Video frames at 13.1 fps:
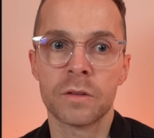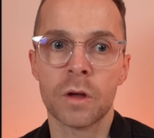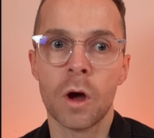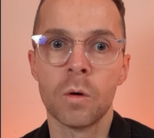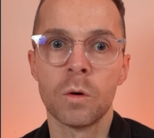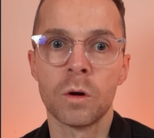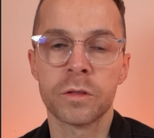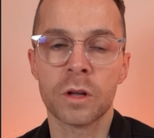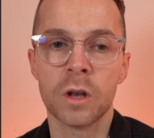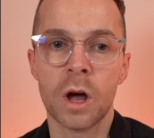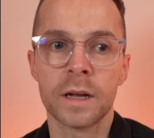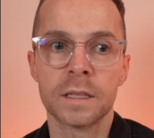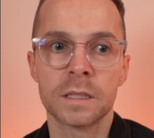OAuth
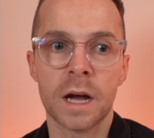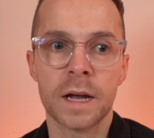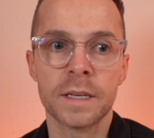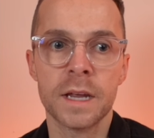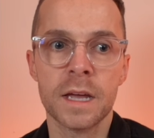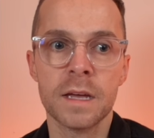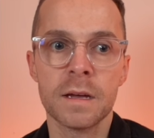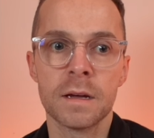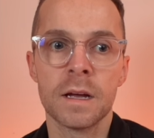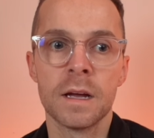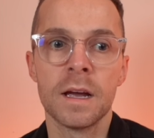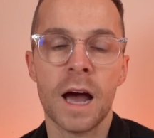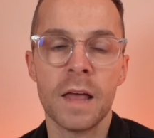client ID.
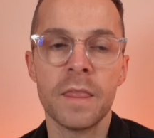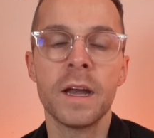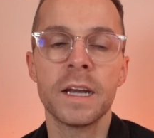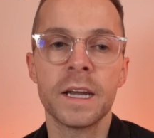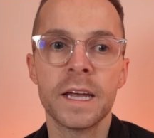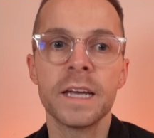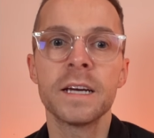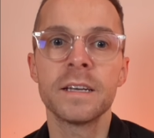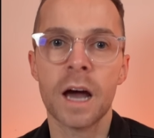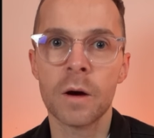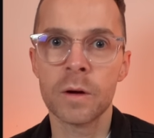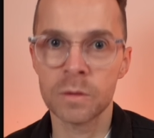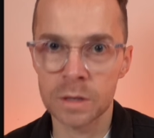And then in here
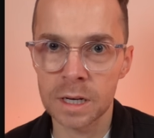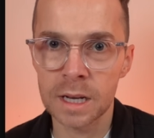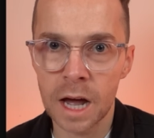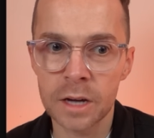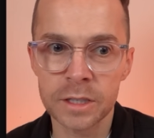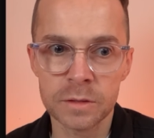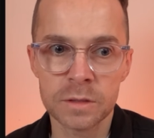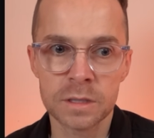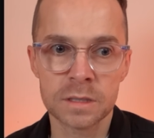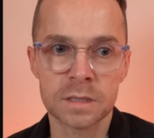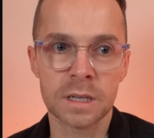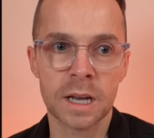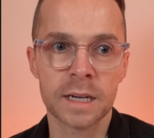now it will allow you to
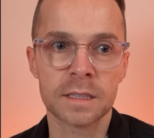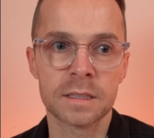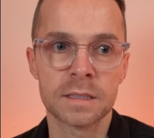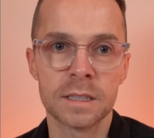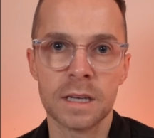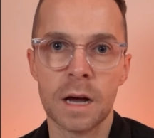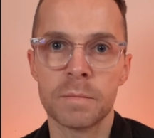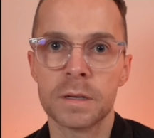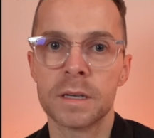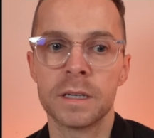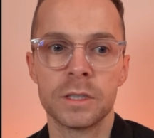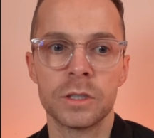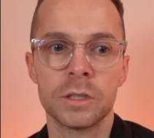select the
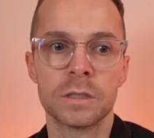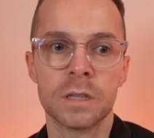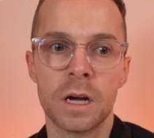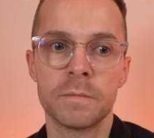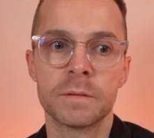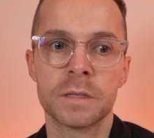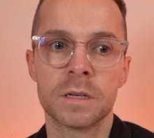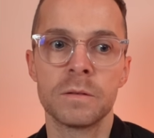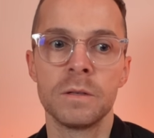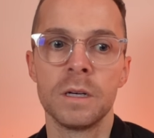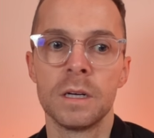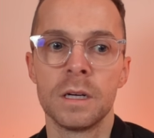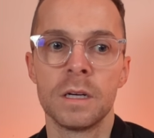application type. So
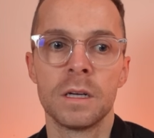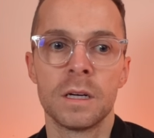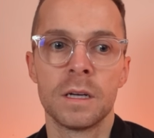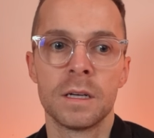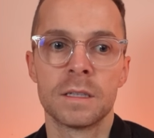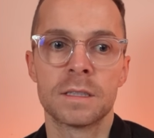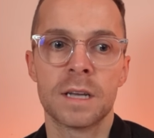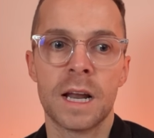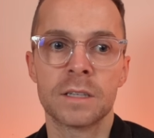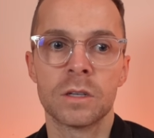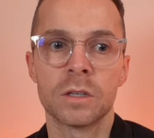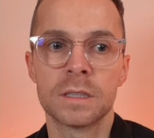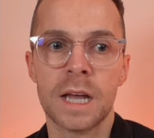
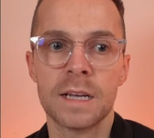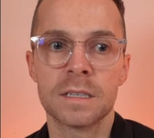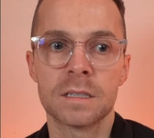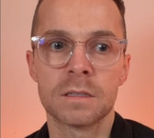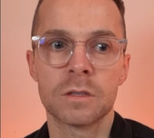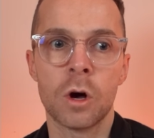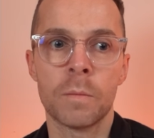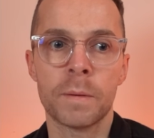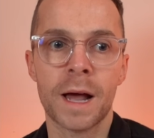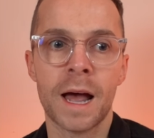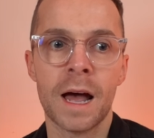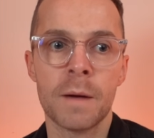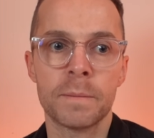select on desktop
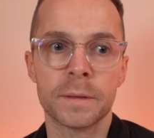app.